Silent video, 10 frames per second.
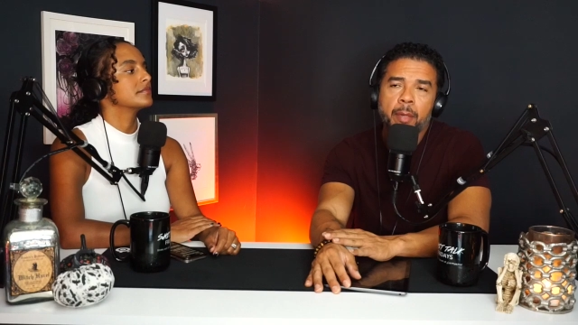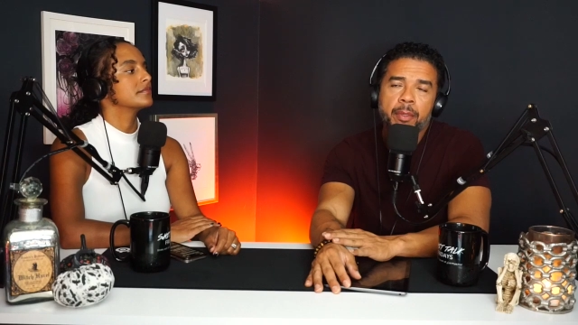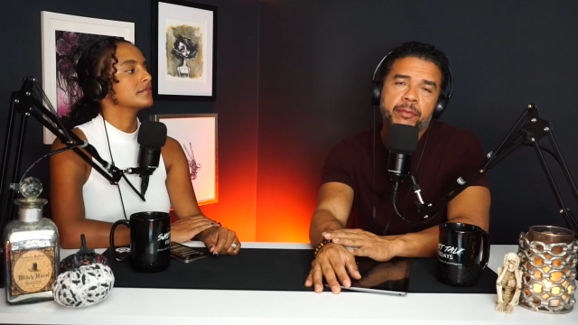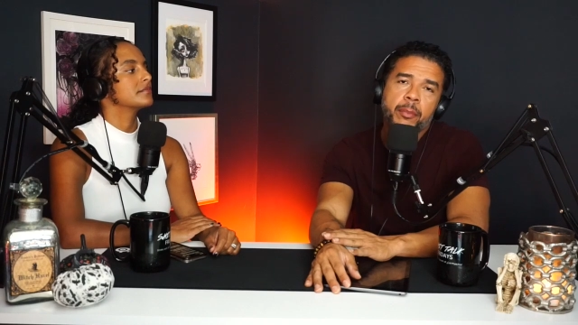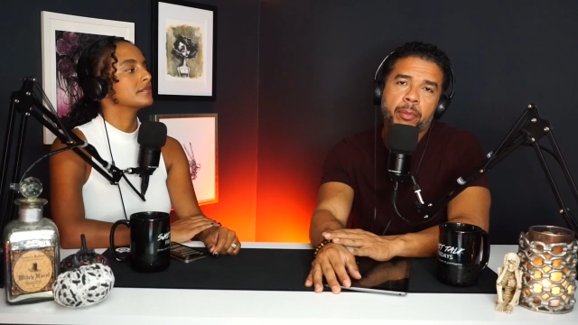
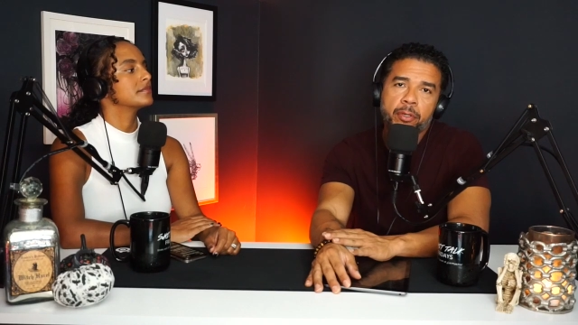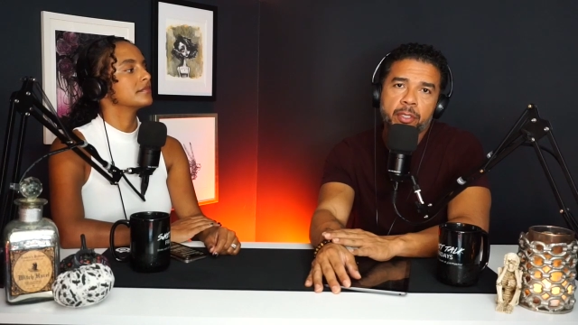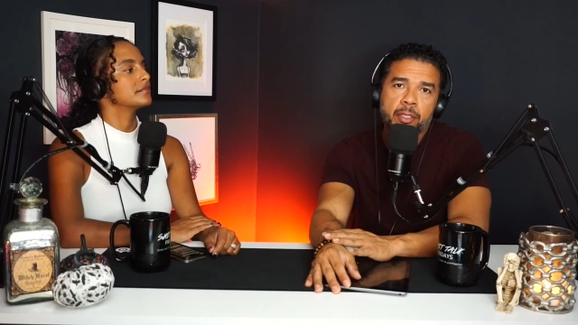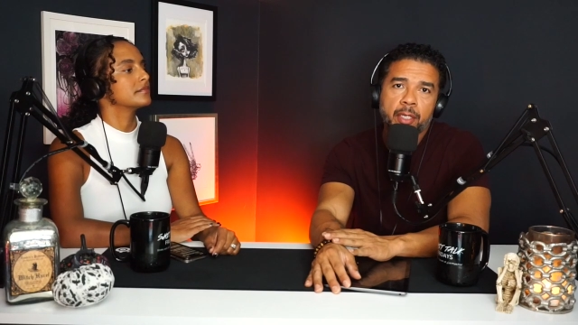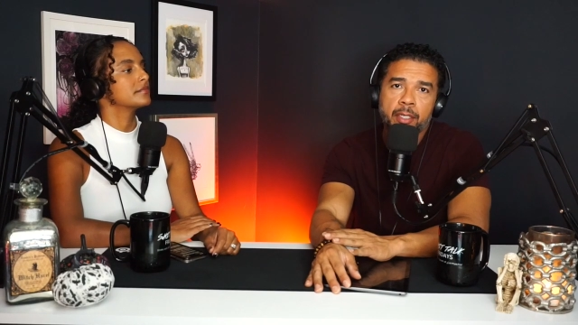Speaker 1: But if the
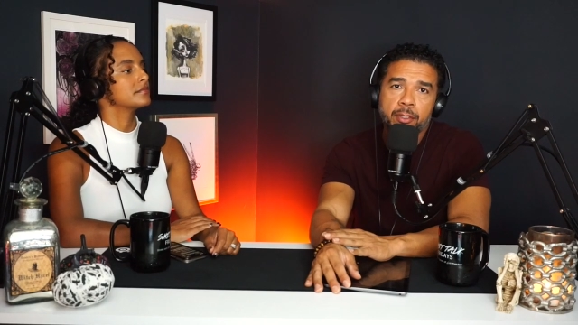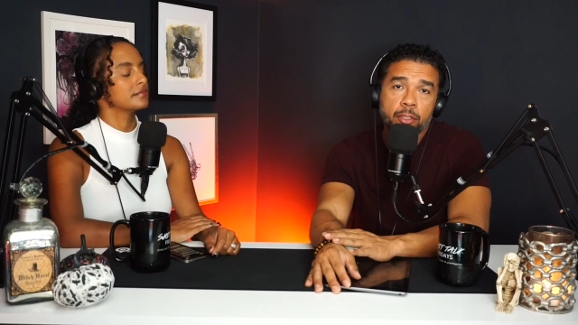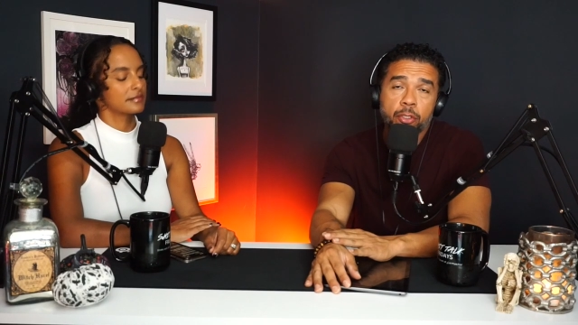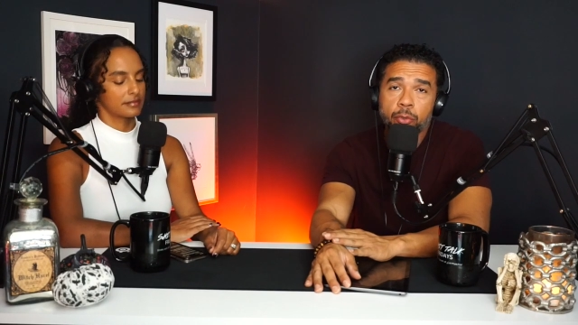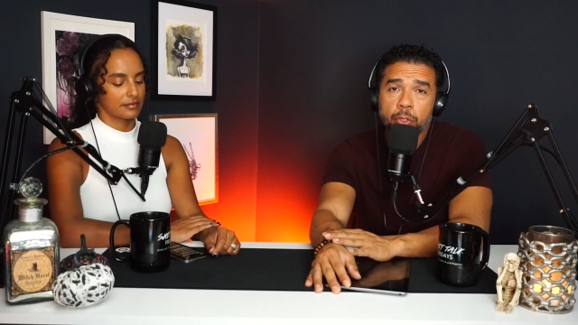person that is a
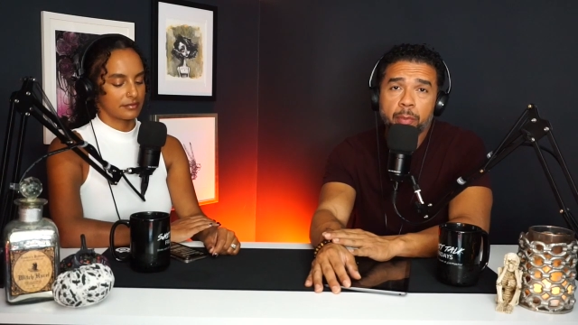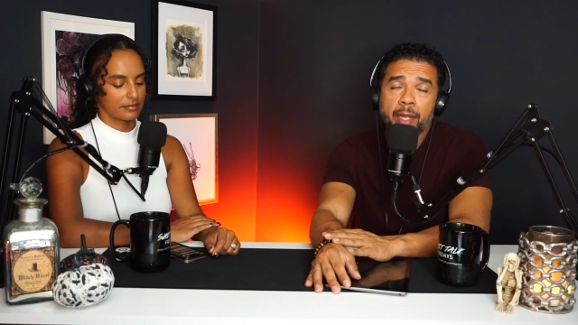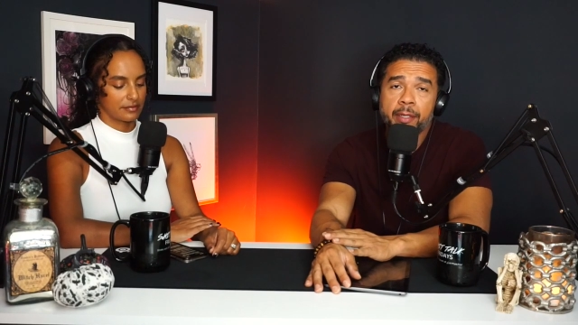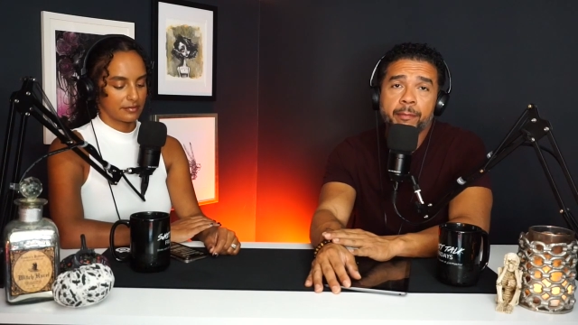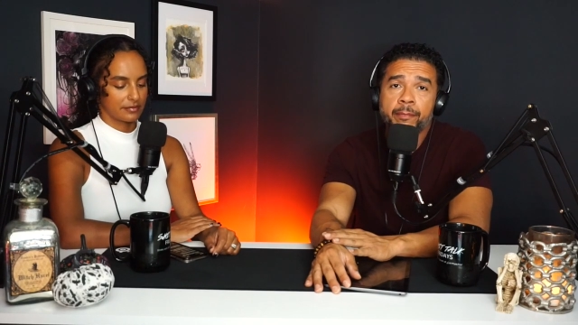
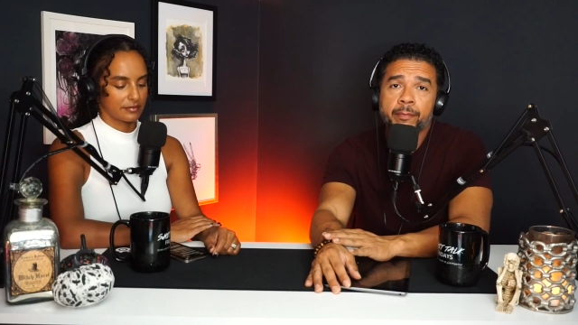douchebag